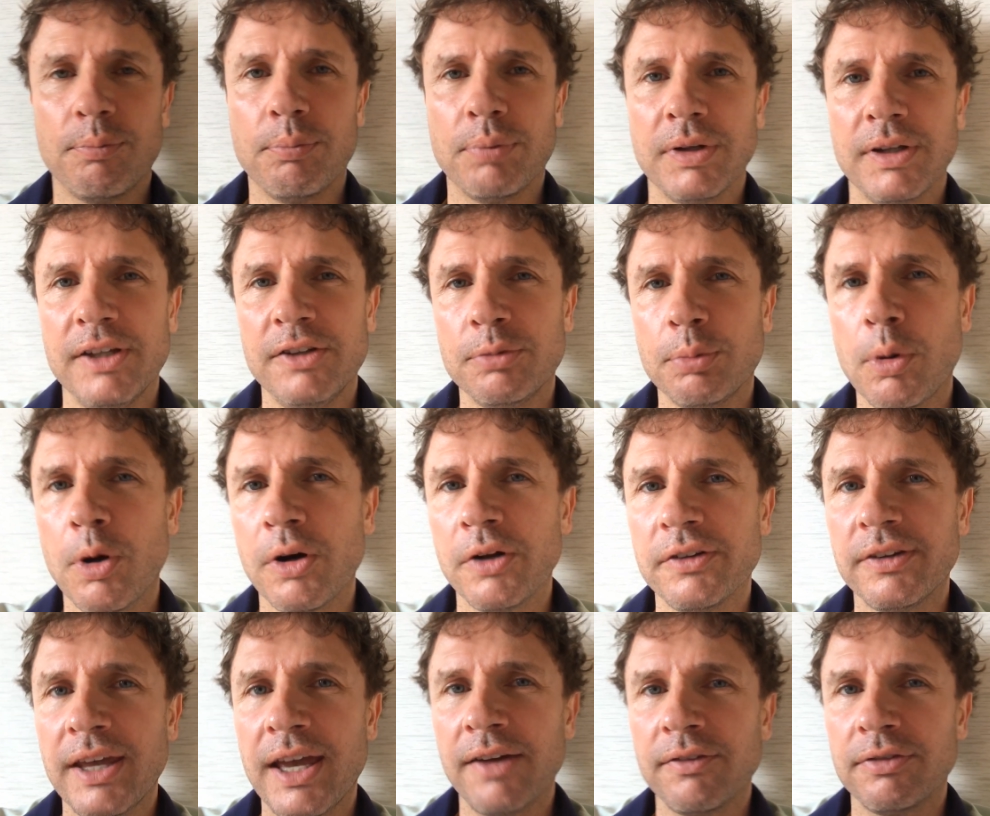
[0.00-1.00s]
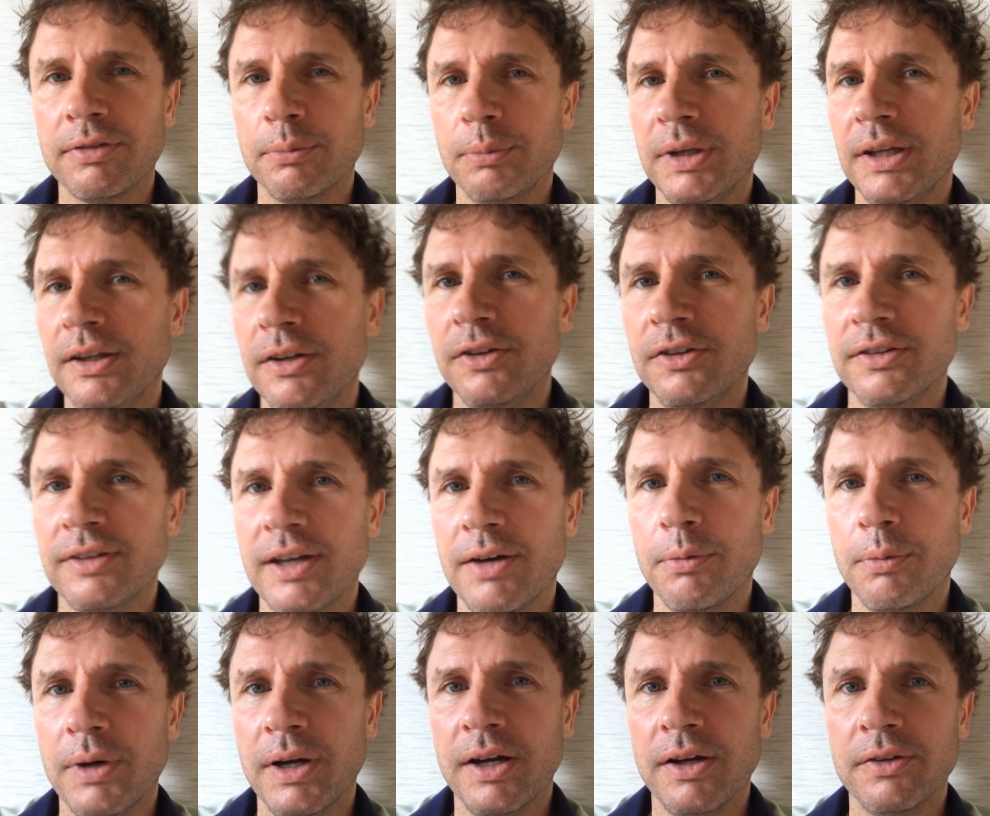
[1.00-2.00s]
police warrant's out for me in New
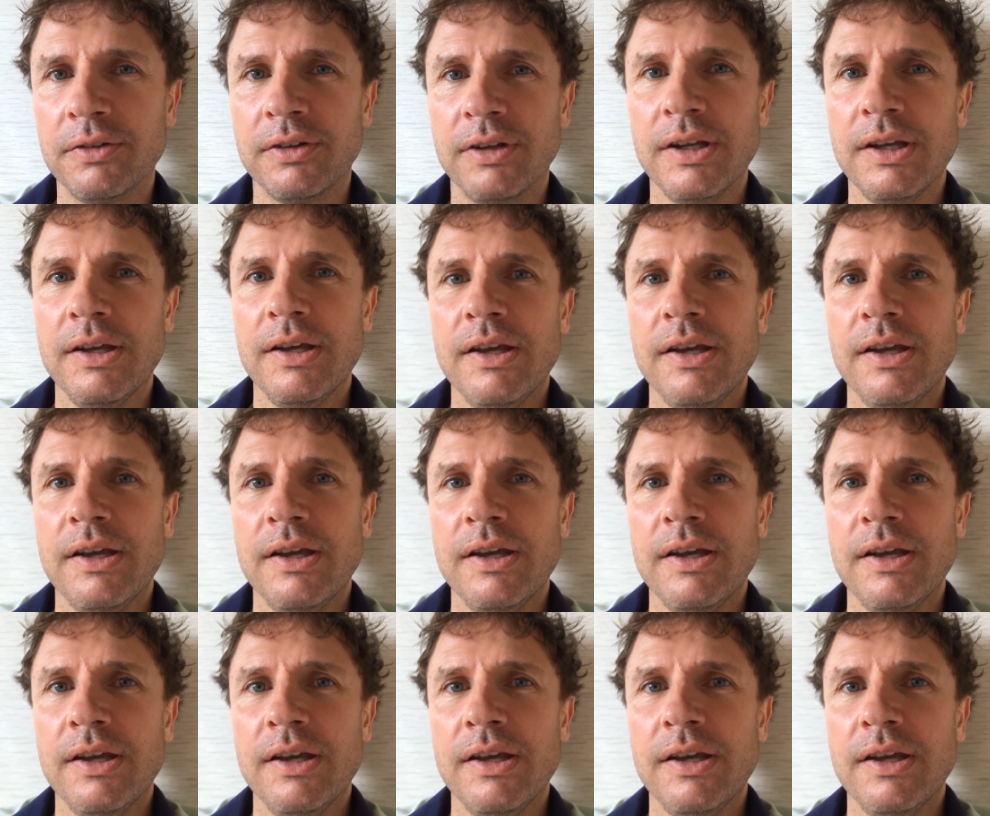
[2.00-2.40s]
South Wales."